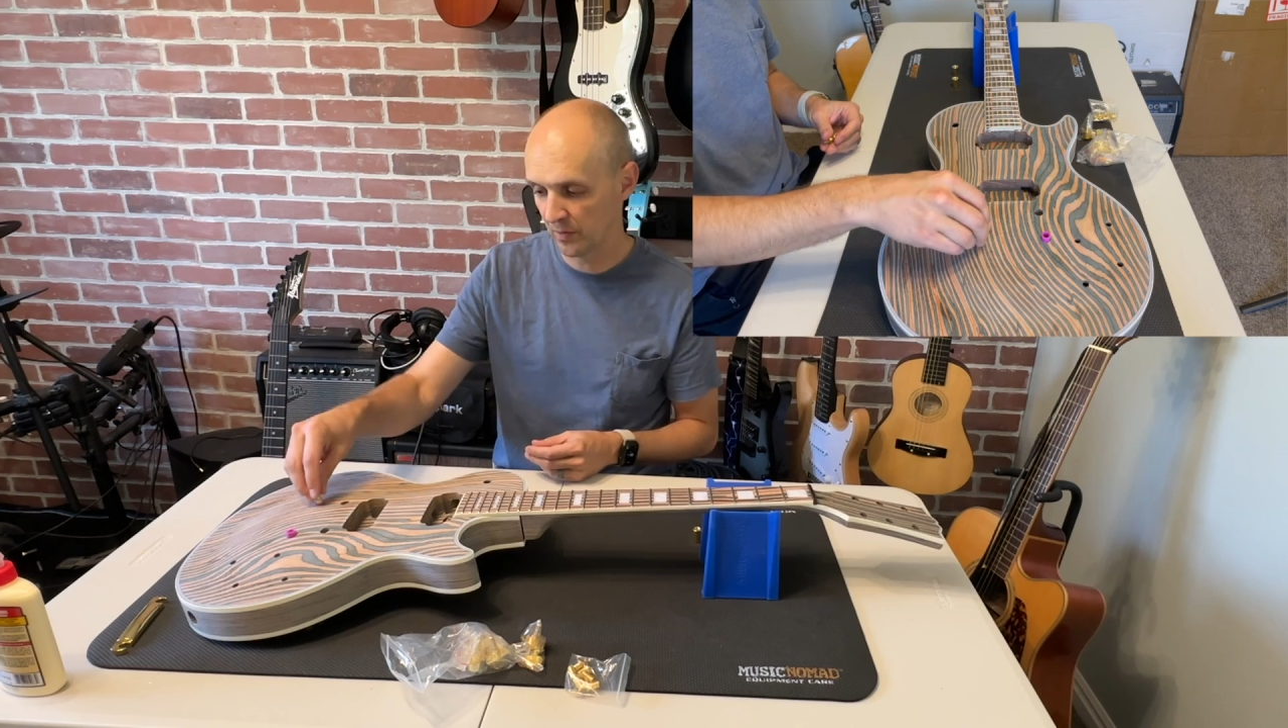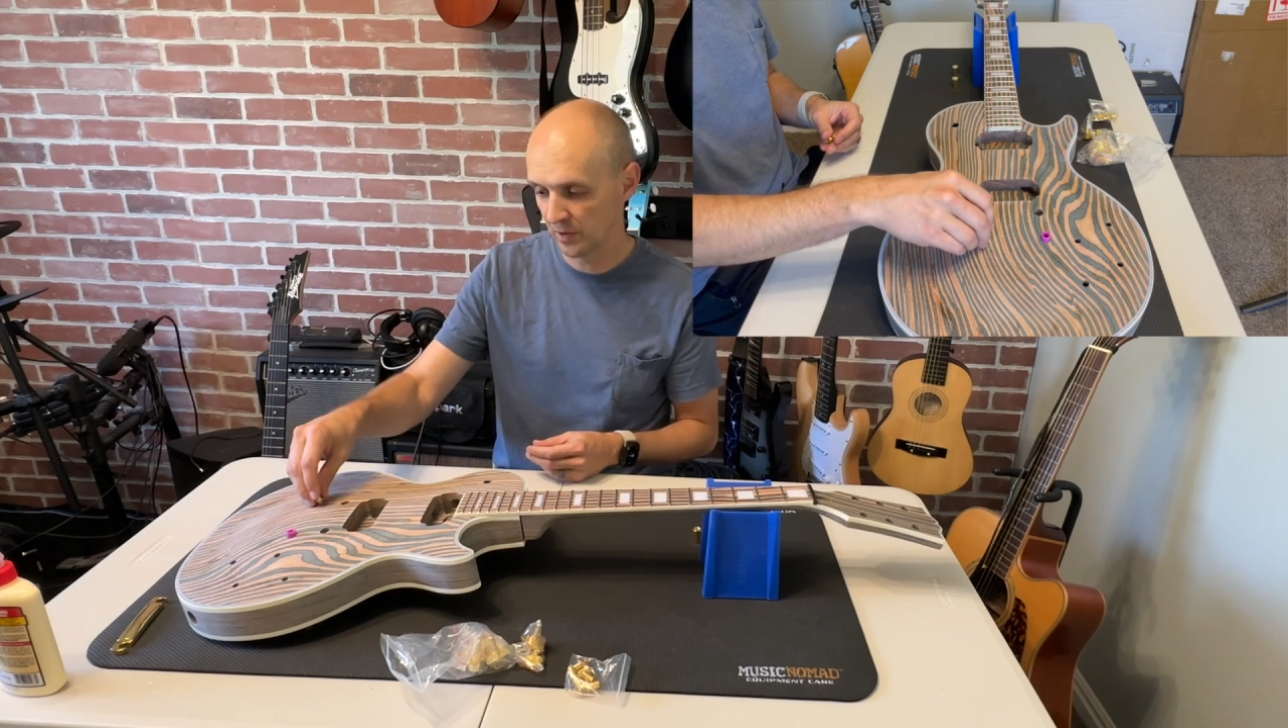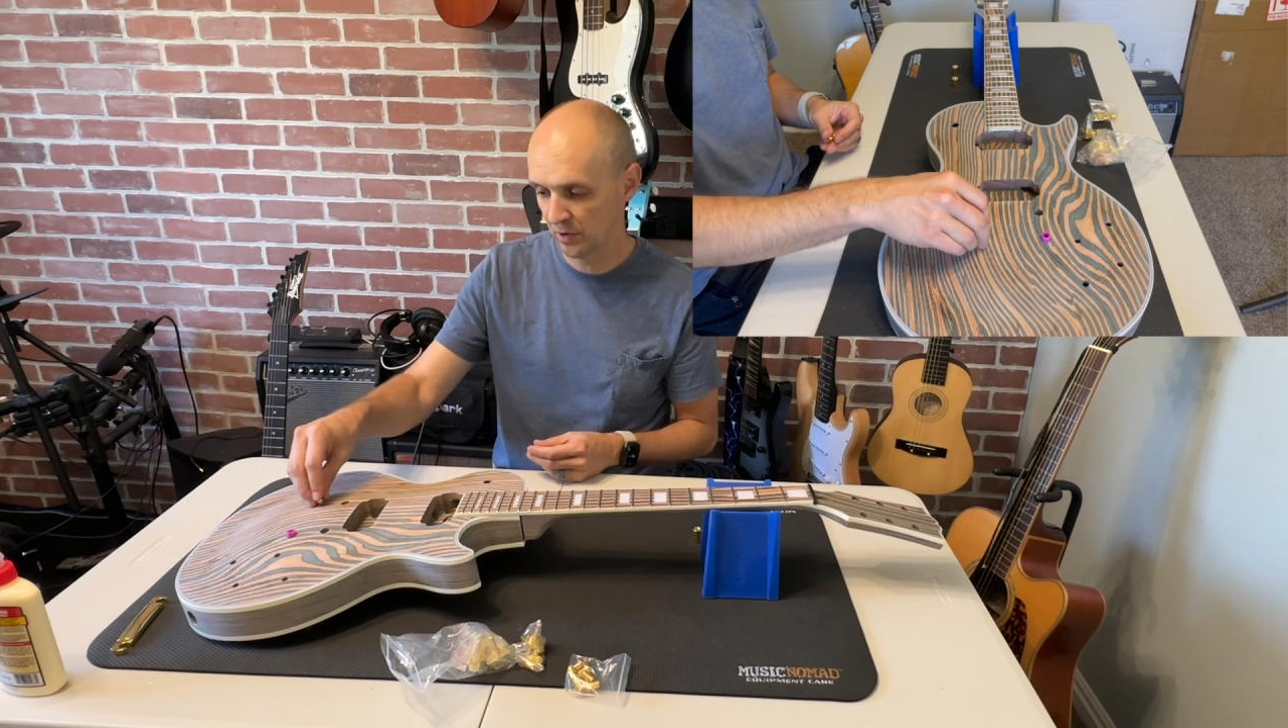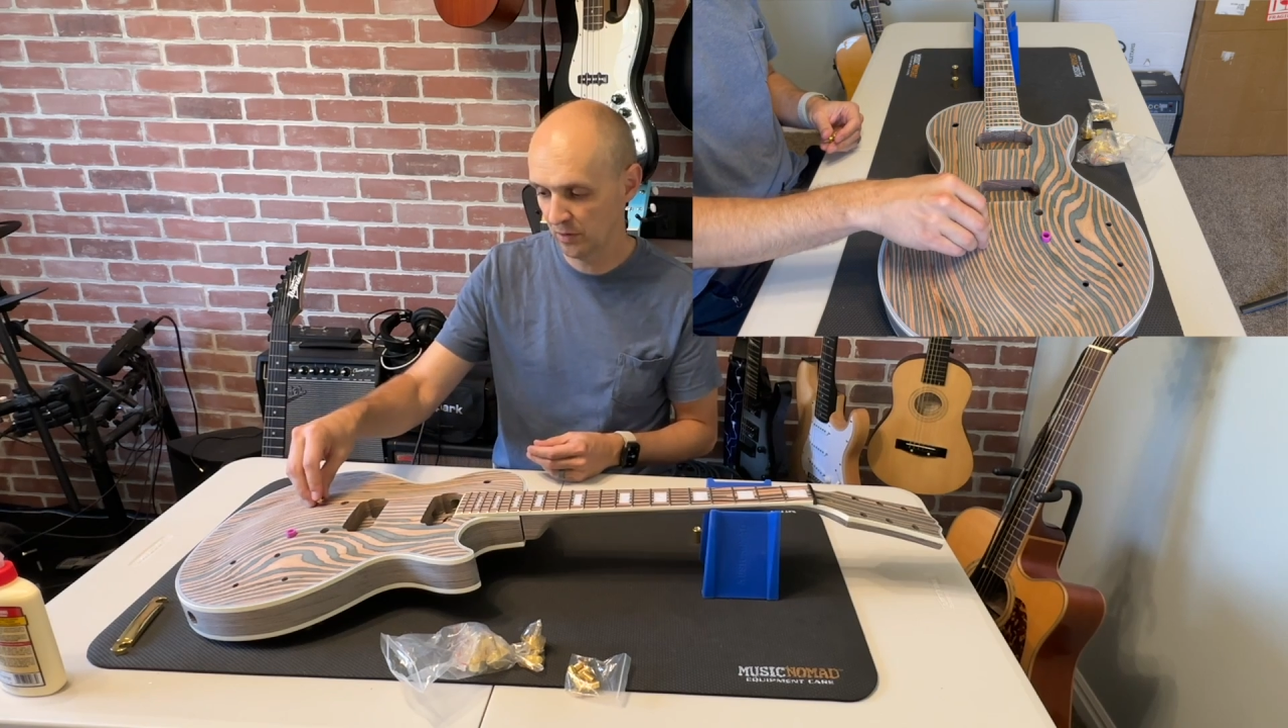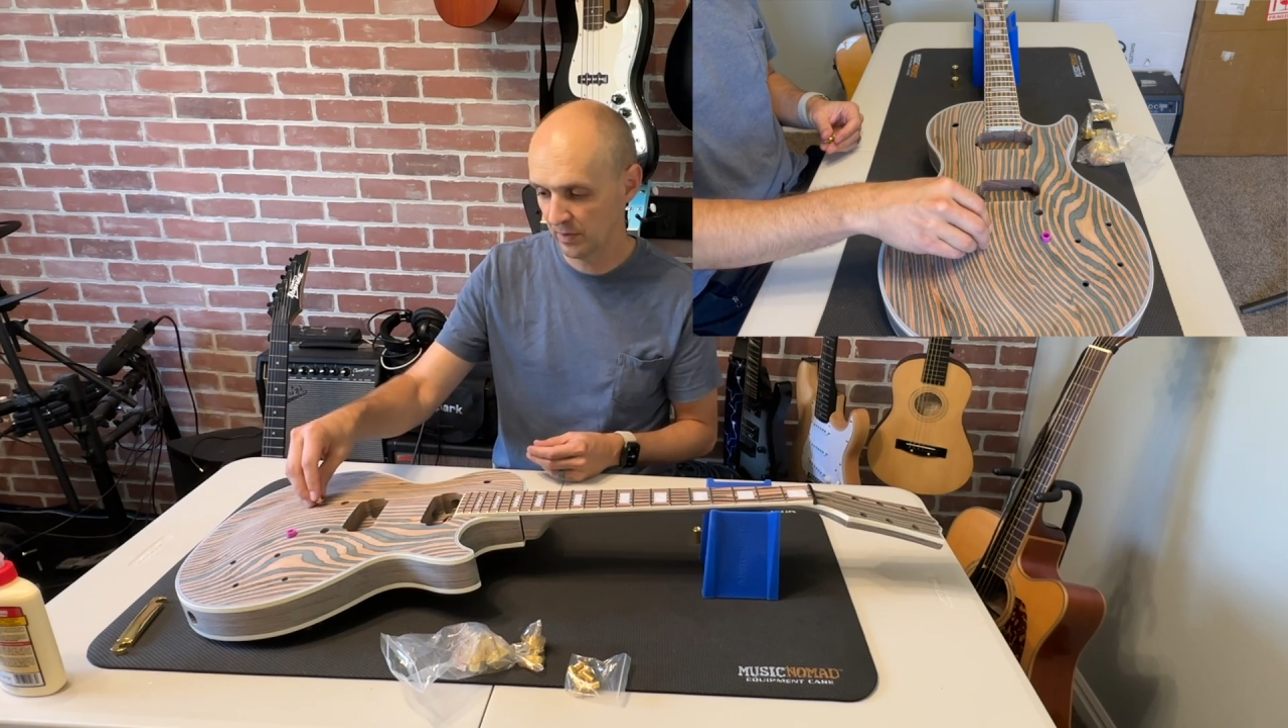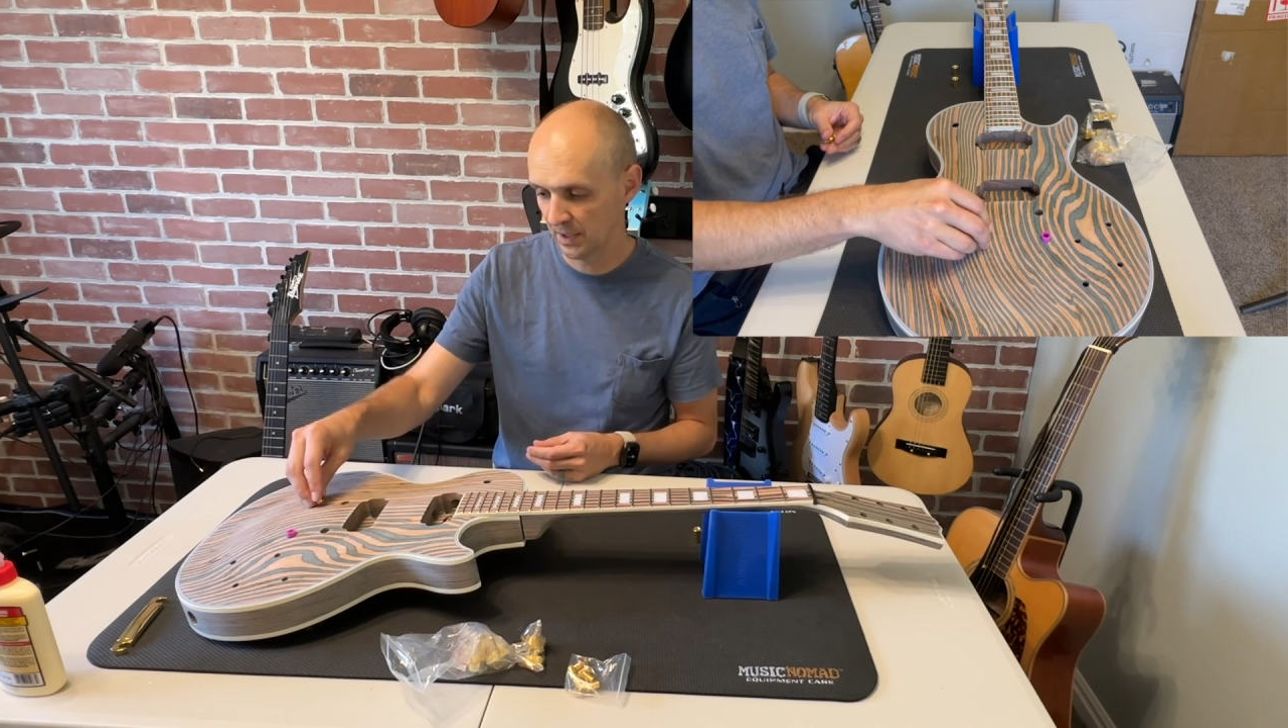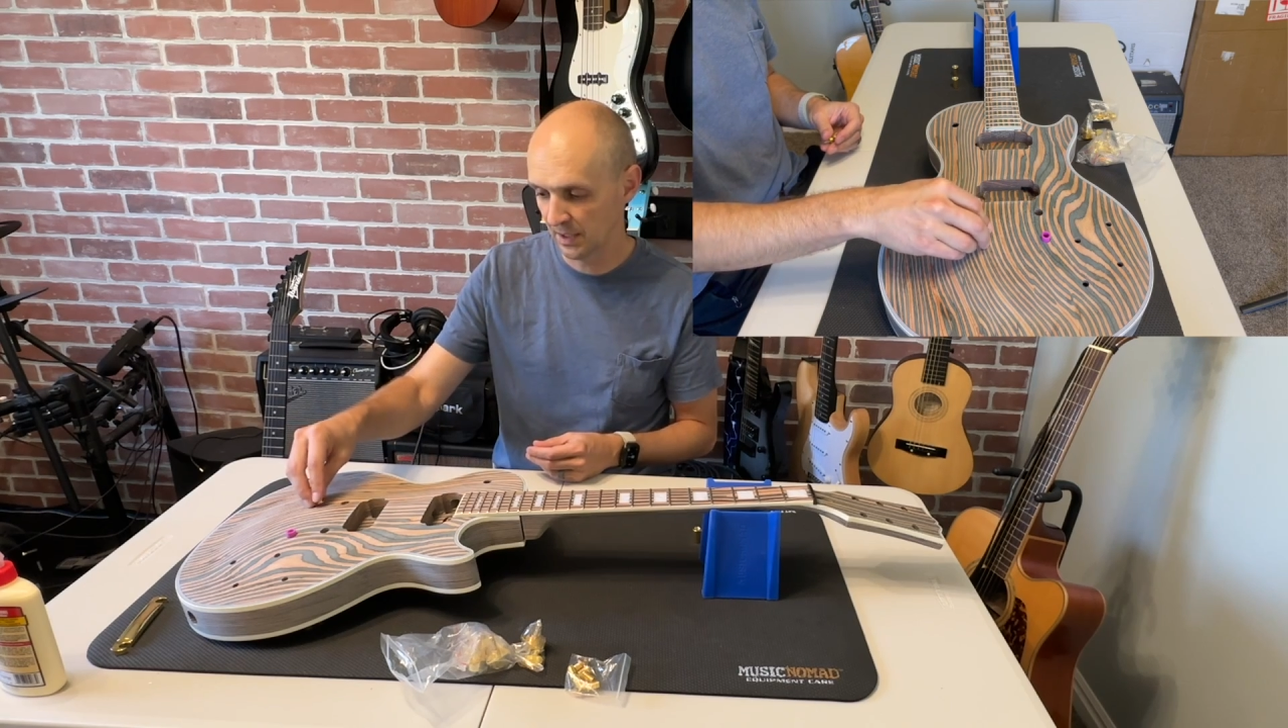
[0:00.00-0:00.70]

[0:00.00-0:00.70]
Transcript: tubing